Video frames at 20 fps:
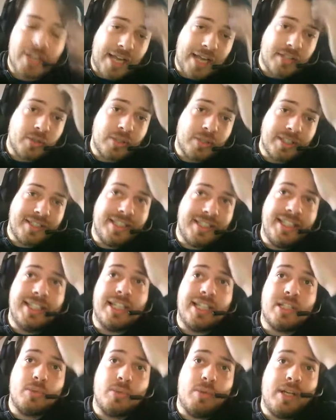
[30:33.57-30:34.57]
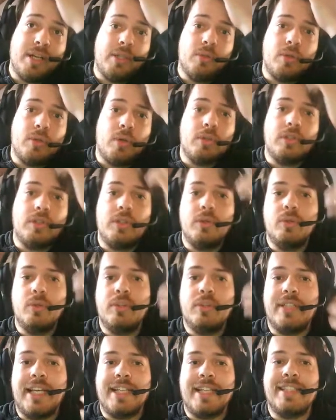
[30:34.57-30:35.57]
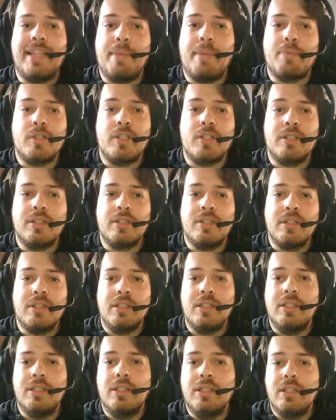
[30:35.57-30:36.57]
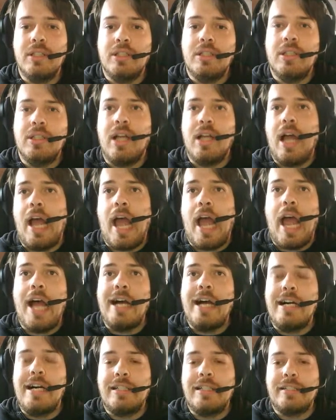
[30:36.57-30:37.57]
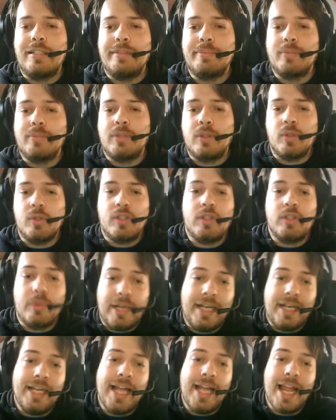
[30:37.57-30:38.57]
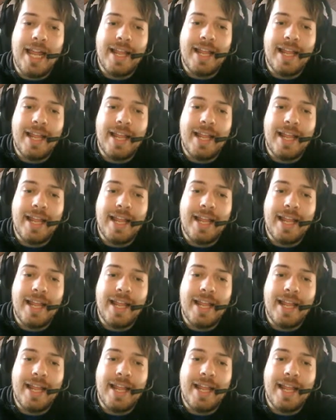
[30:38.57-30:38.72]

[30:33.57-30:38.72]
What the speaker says: As you can see, that's why you don't use exception to string.